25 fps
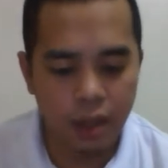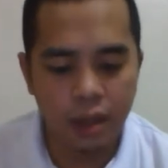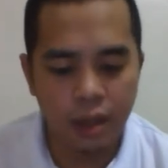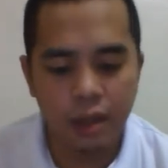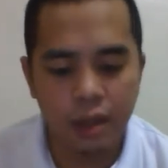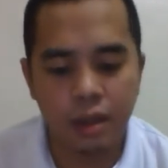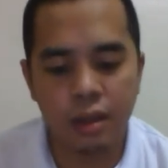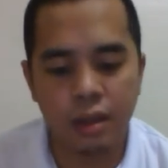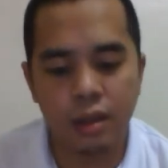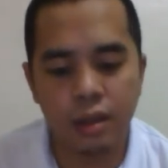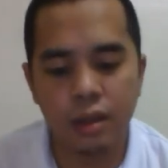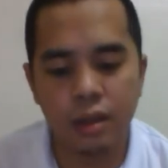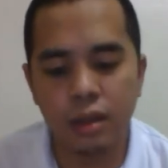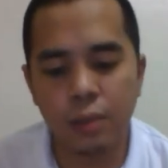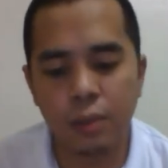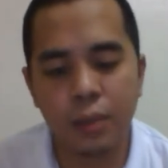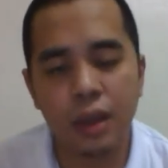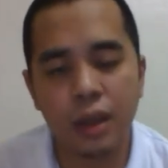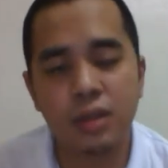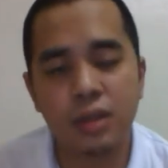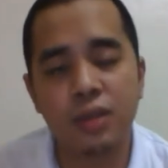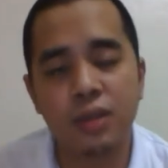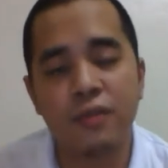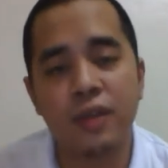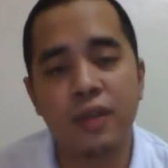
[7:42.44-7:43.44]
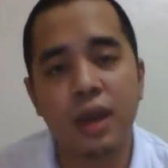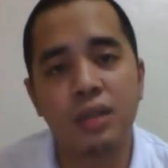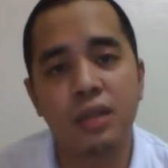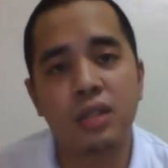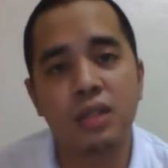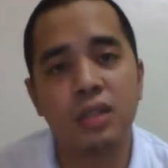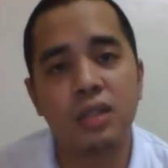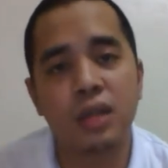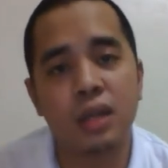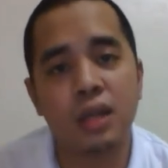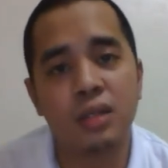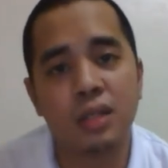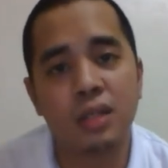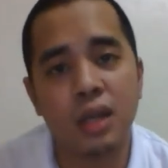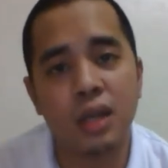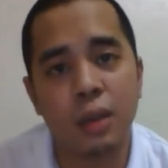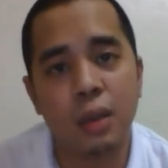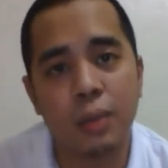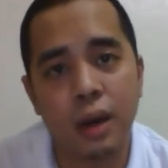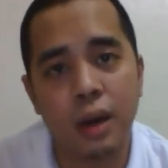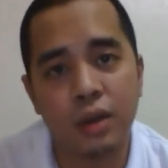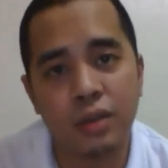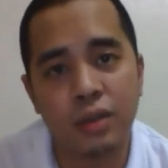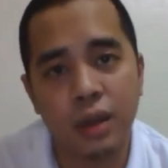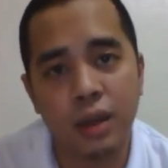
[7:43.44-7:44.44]
the biggest advantage I see
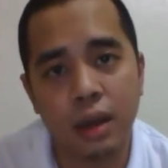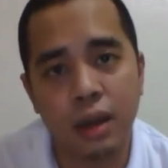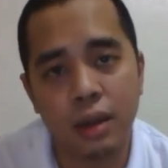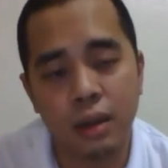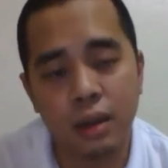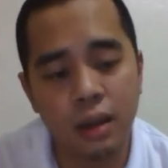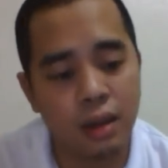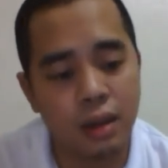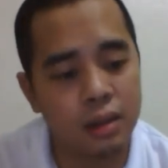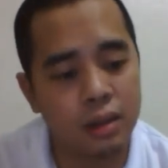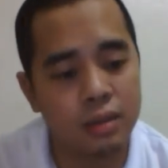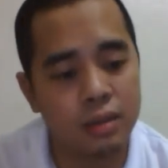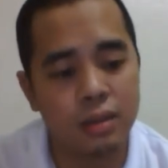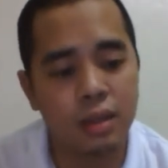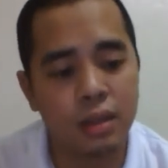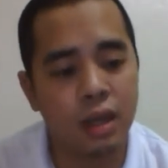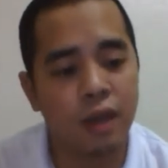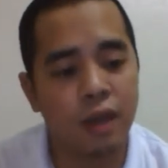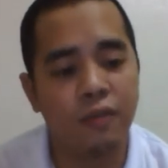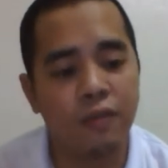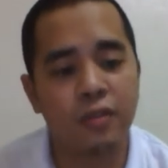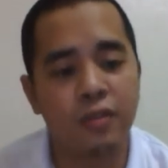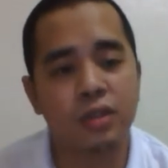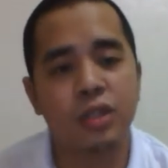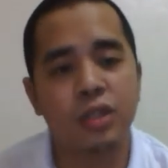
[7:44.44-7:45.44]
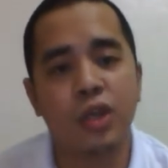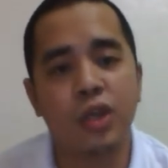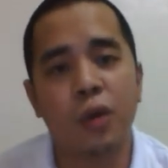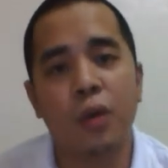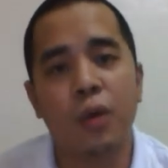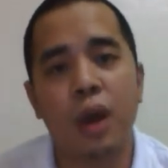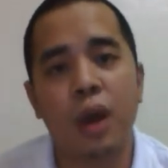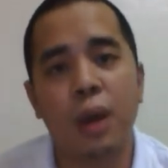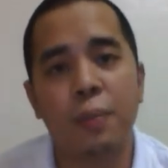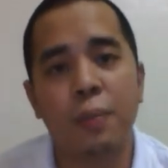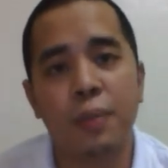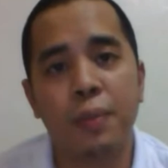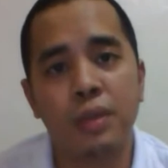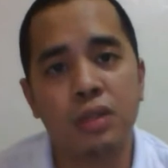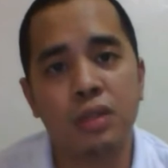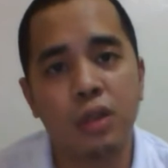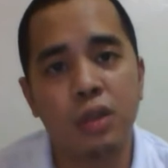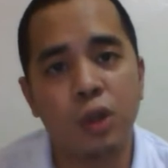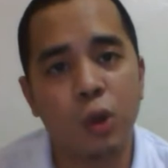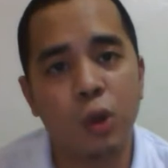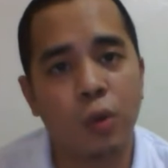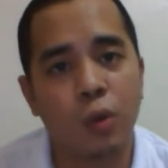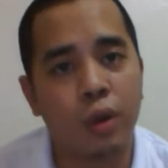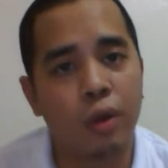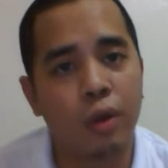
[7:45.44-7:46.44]
about that is if it so happens that you
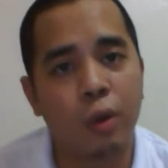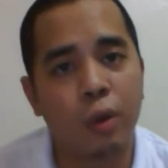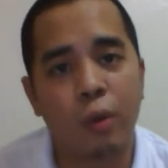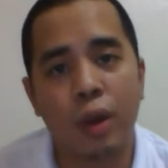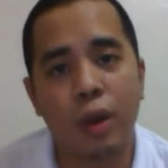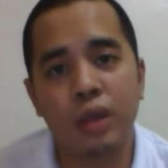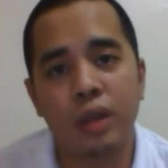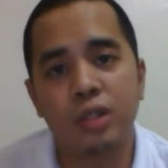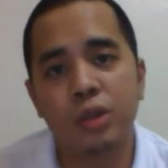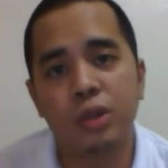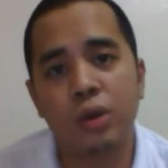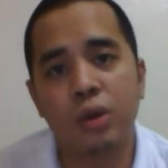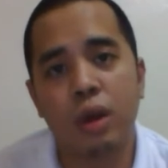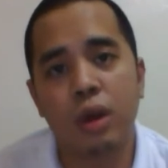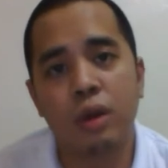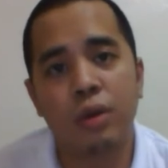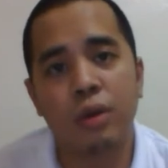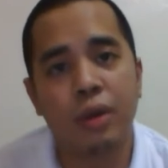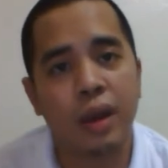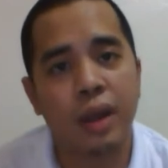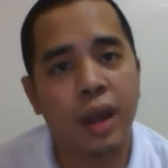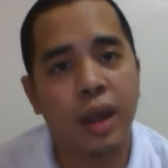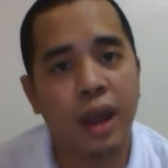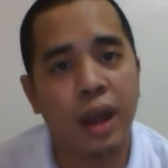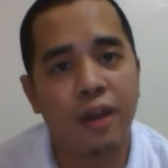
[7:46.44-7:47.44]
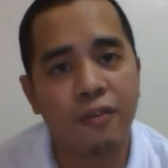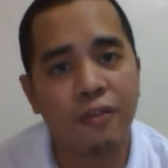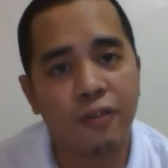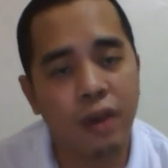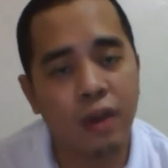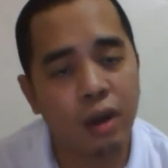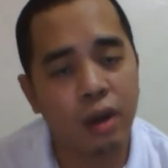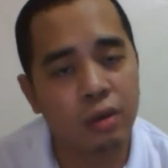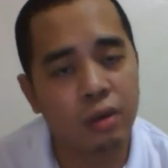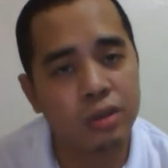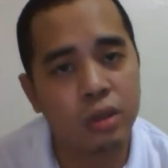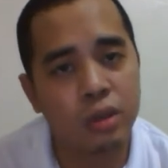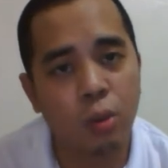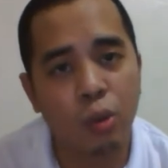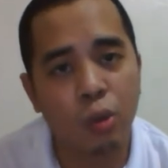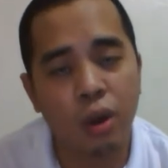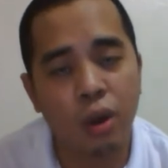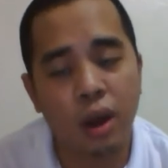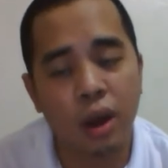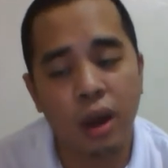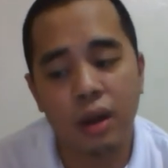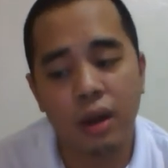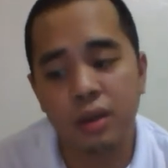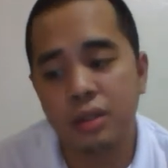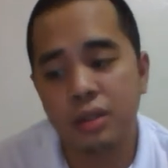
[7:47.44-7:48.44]
were in a restaurant or a cafe or somewhere
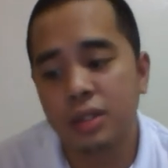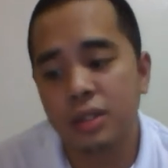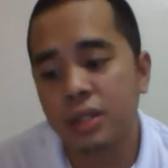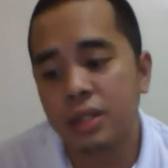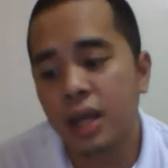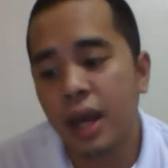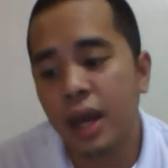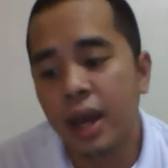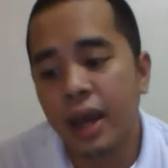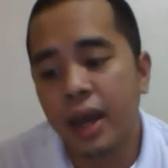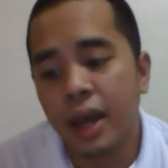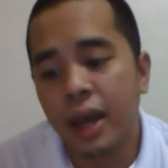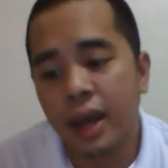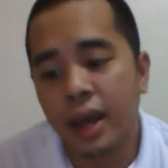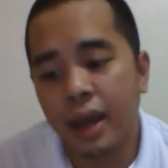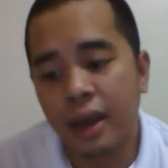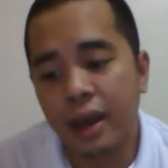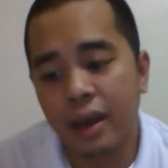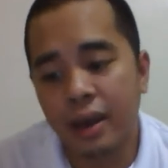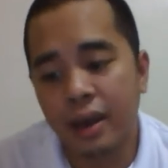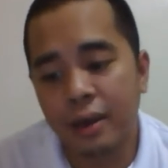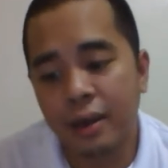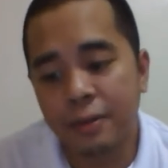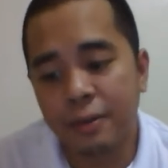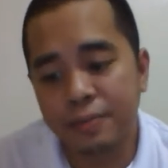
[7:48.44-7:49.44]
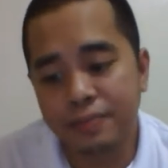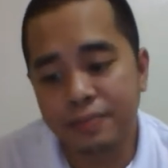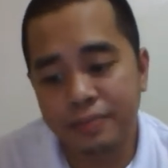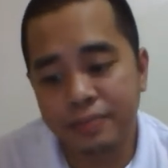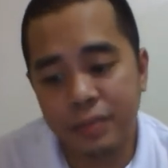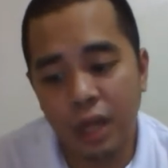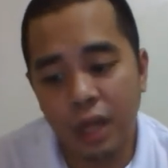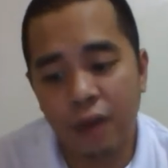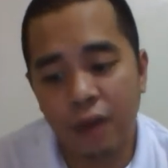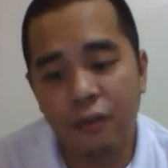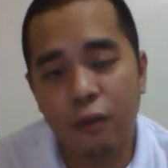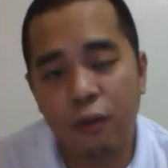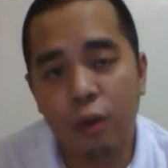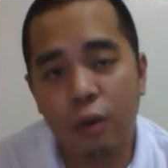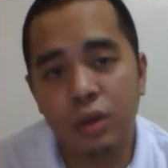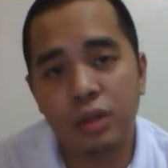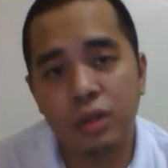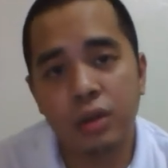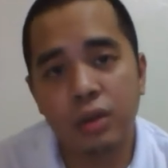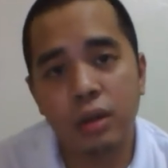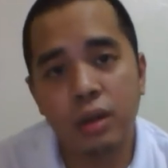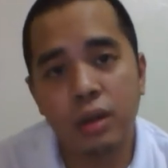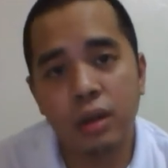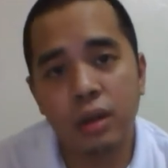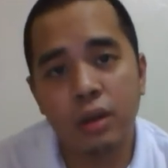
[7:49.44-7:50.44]
else, and
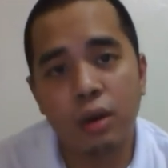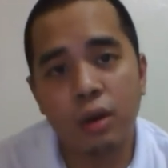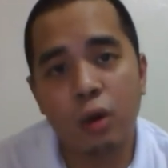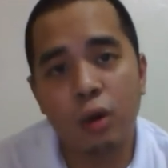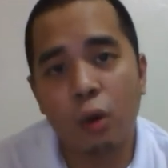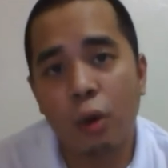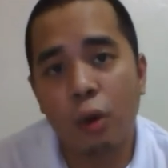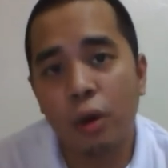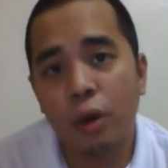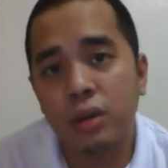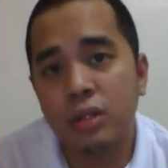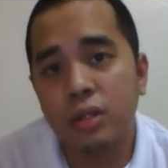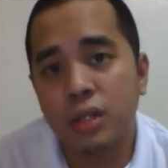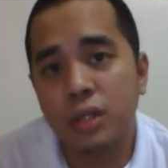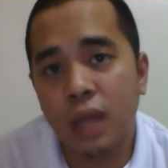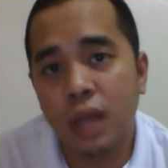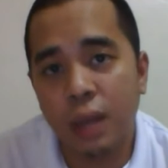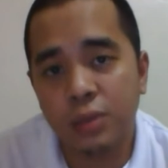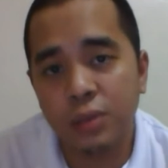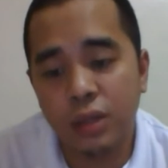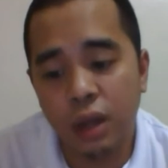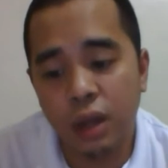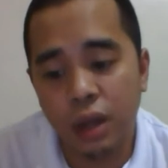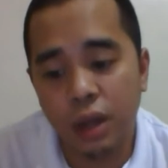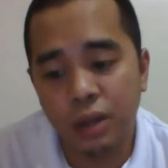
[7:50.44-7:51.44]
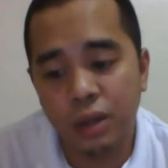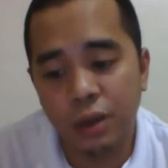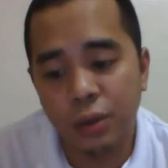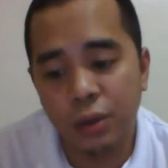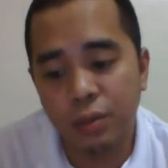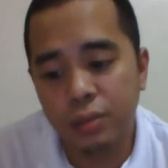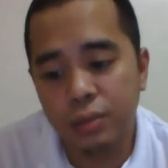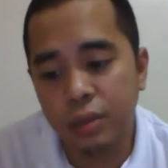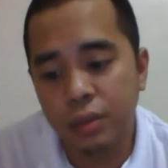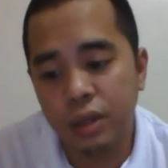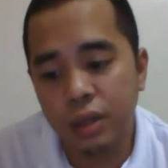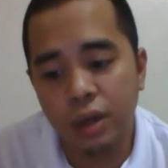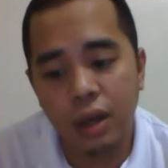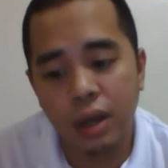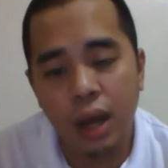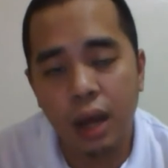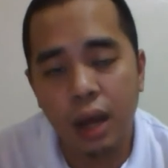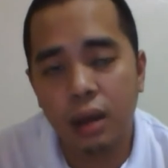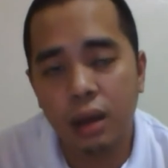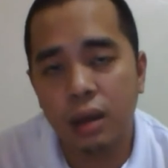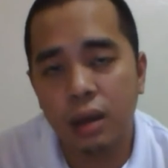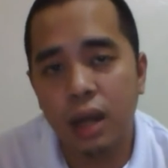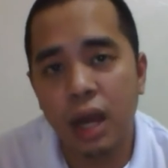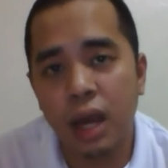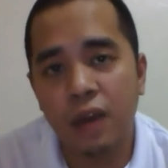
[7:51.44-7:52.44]
unfortunately your coil snaps on you, you're not going
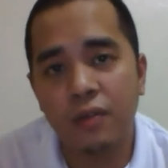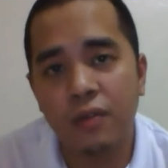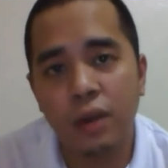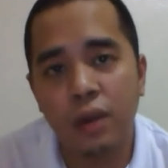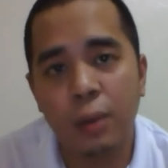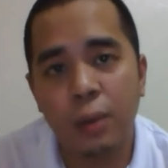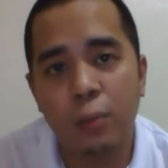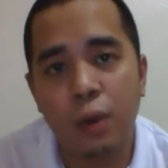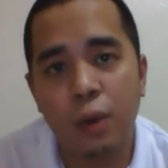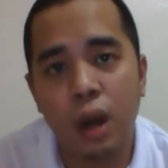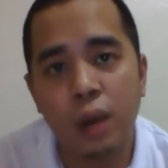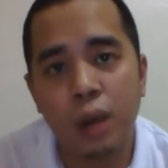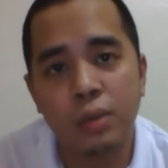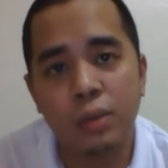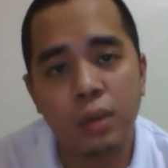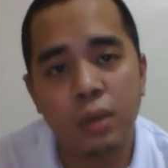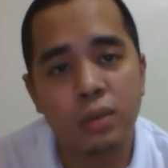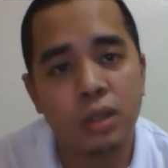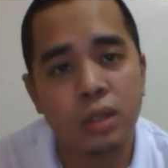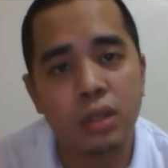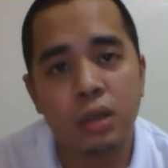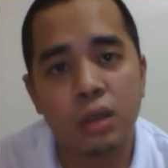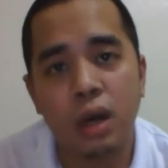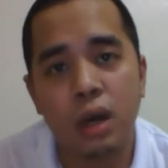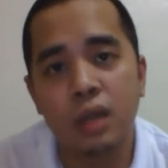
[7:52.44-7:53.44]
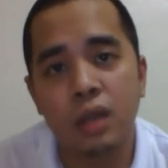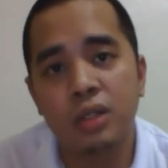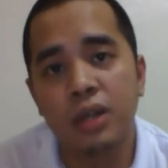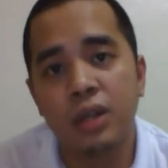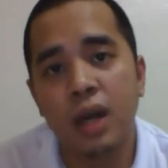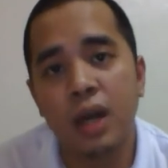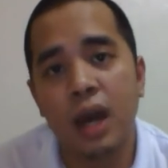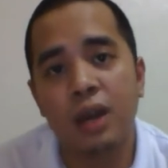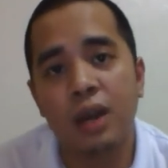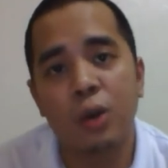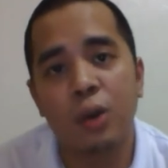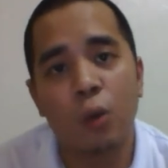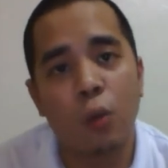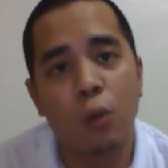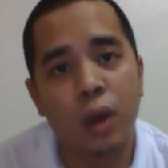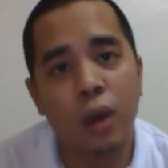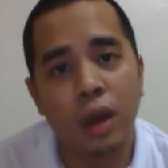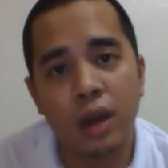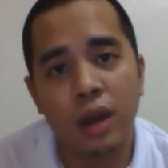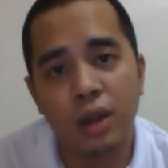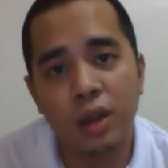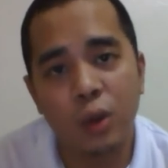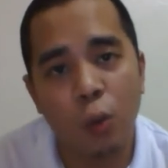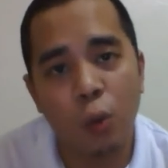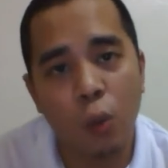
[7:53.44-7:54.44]
to have any problems. As long as you got your wick and
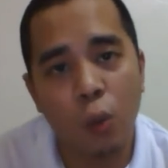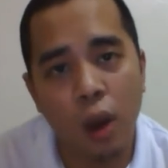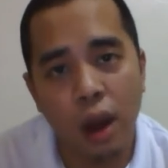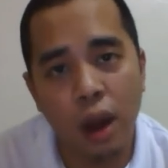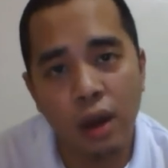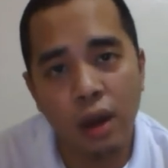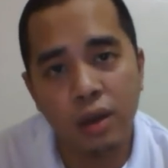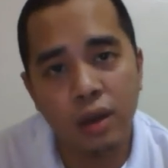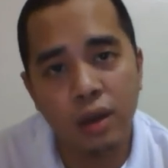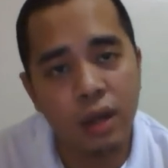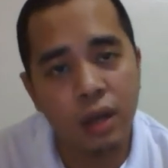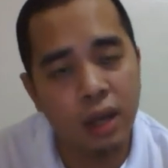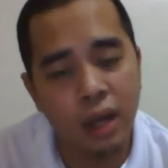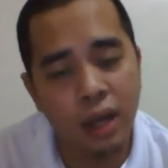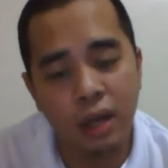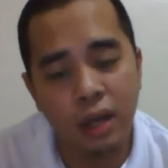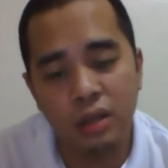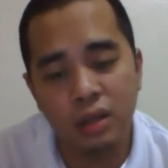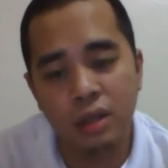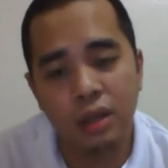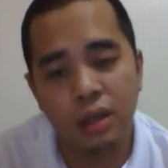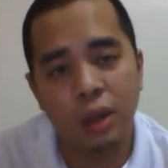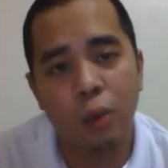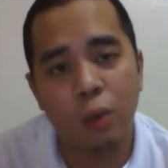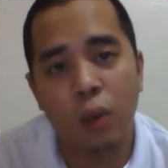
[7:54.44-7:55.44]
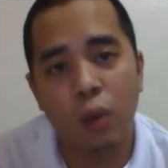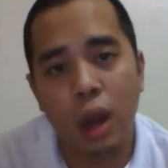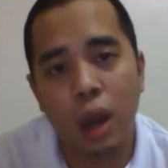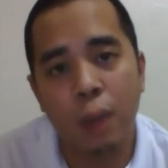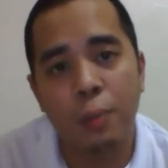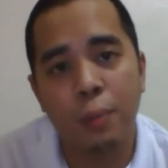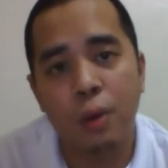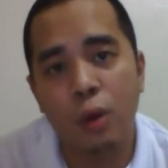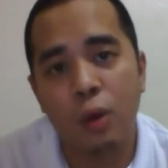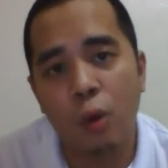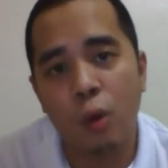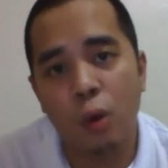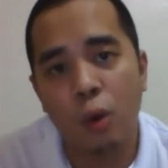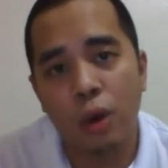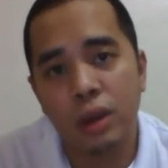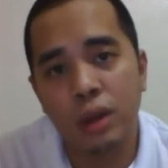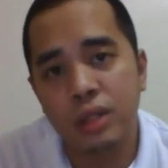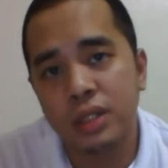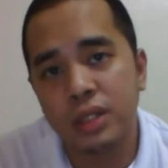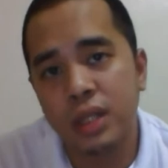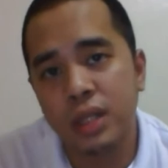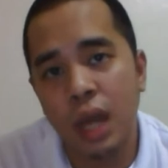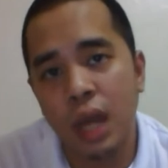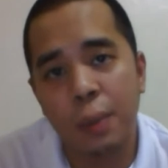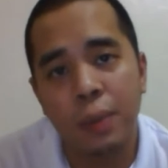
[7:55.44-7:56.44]
your wire, you can easily wrap a coil,
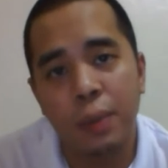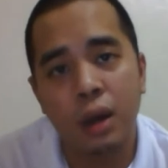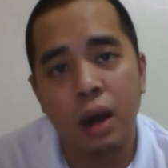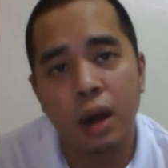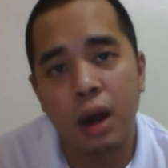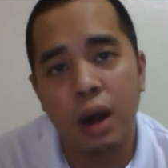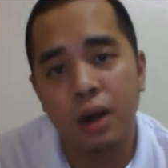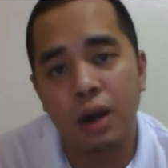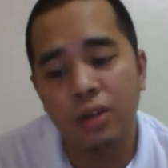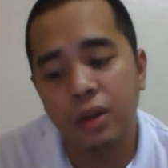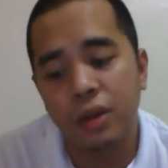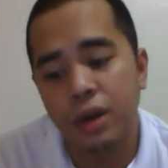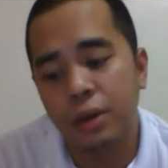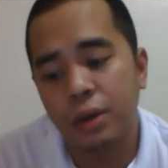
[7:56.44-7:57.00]
snap it on there,